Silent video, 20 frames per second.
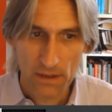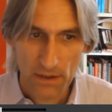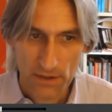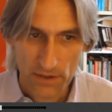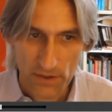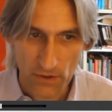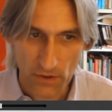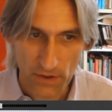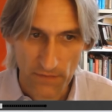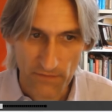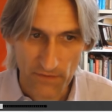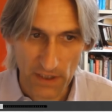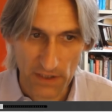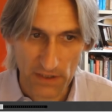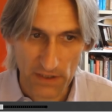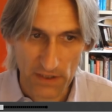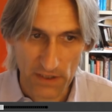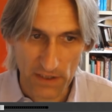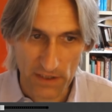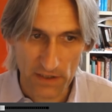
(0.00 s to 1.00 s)
So if
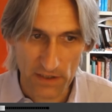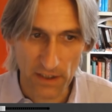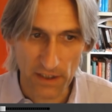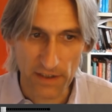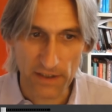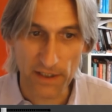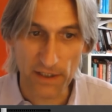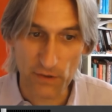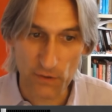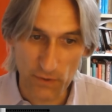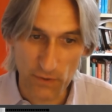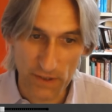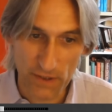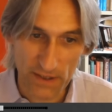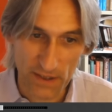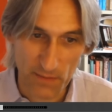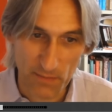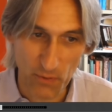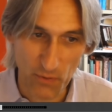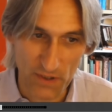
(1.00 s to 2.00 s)
knight takes knight, then queen
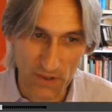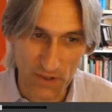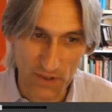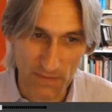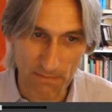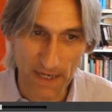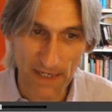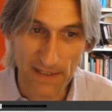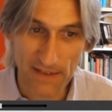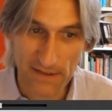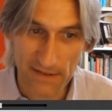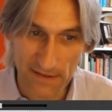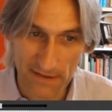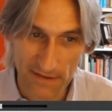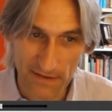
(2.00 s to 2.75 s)
takes pawn is mate,